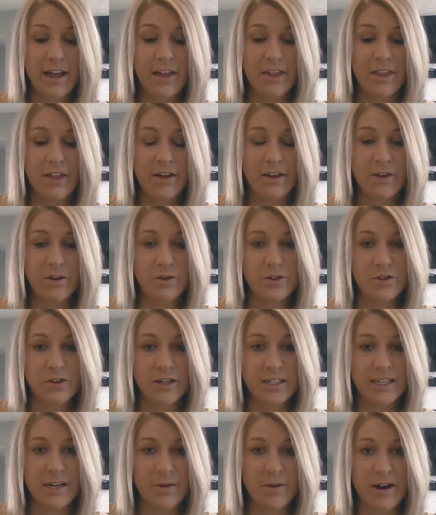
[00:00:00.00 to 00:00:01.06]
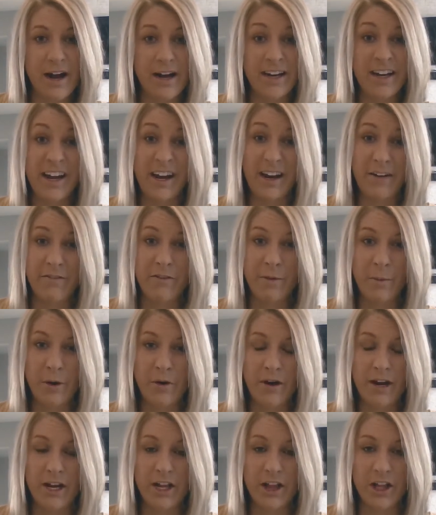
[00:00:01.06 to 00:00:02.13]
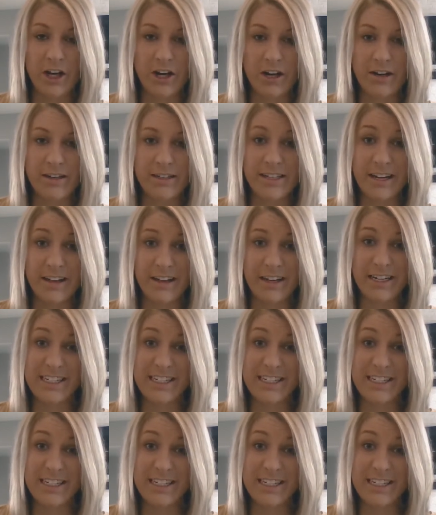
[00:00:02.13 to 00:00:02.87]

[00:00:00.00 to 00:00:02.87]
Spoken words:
the nutrients that we're not getting from our regular daily